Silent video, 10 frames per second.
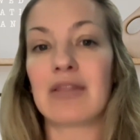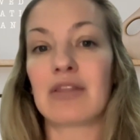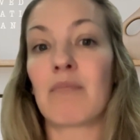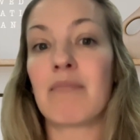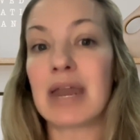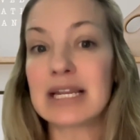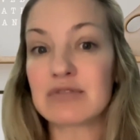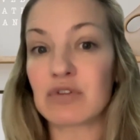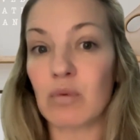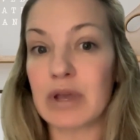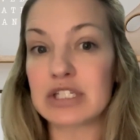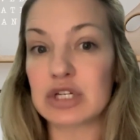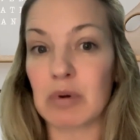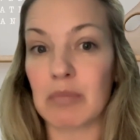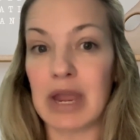and there are many different ways
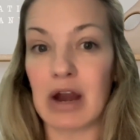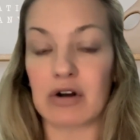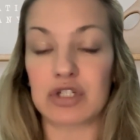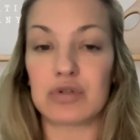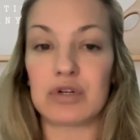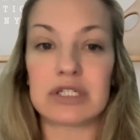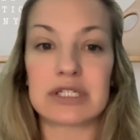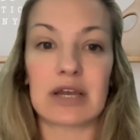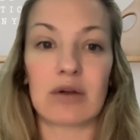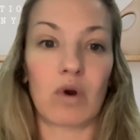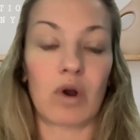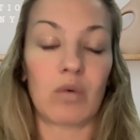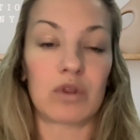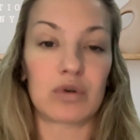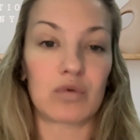to prepare. Students can work
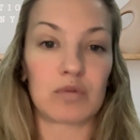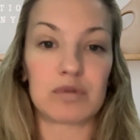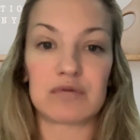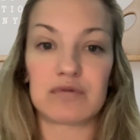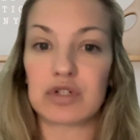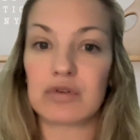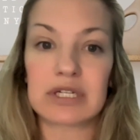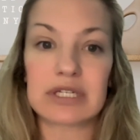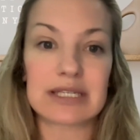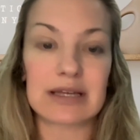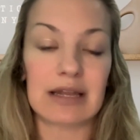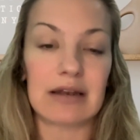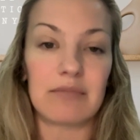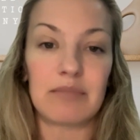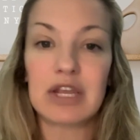with the groups of students
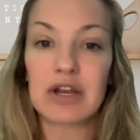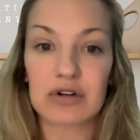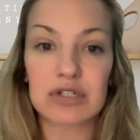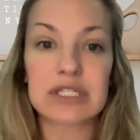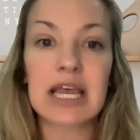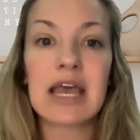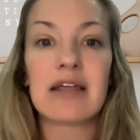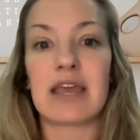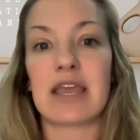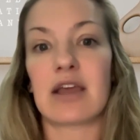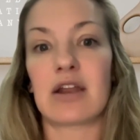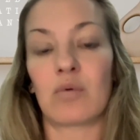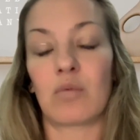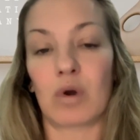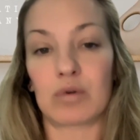and peers. They
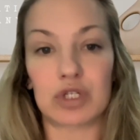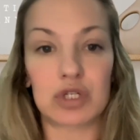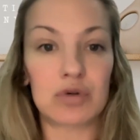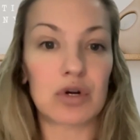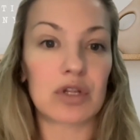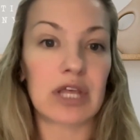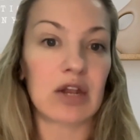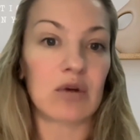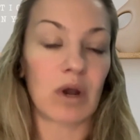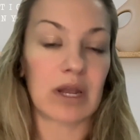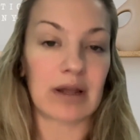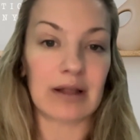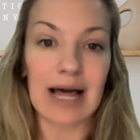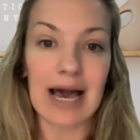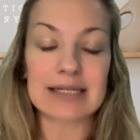can work with a tutor. They can work in a
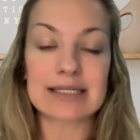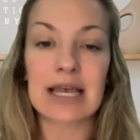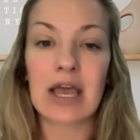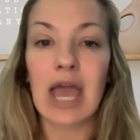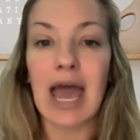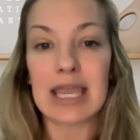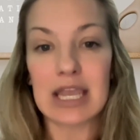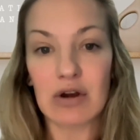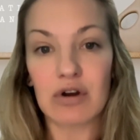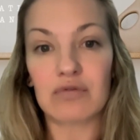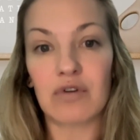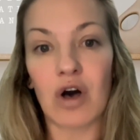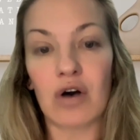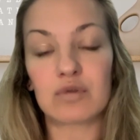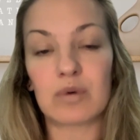class. Here at
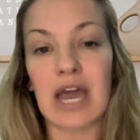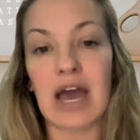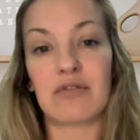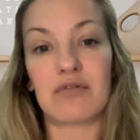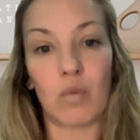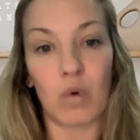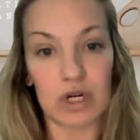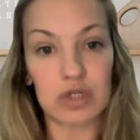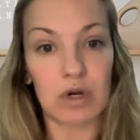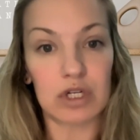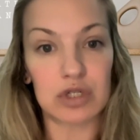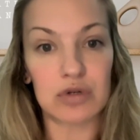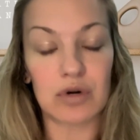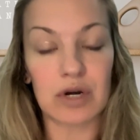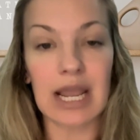Evolved, we have one-to-one
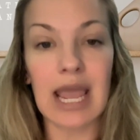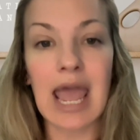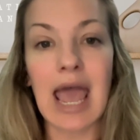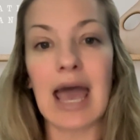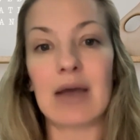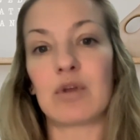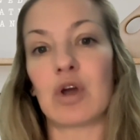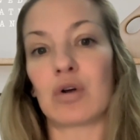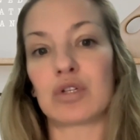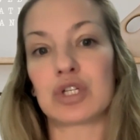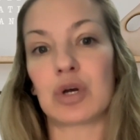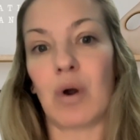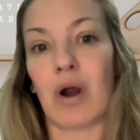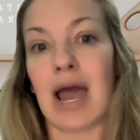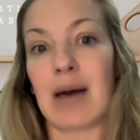tutoring, and we also
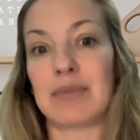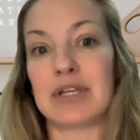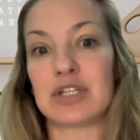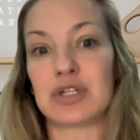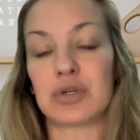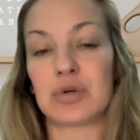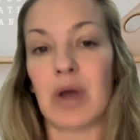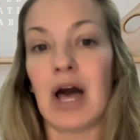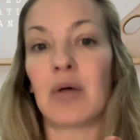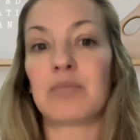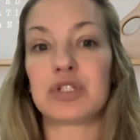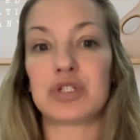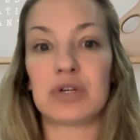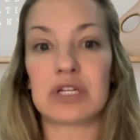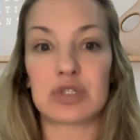are happy to help
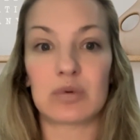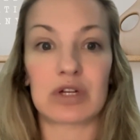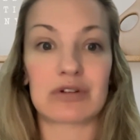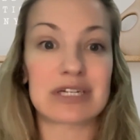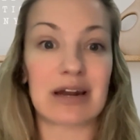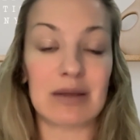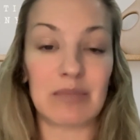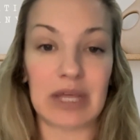students with their study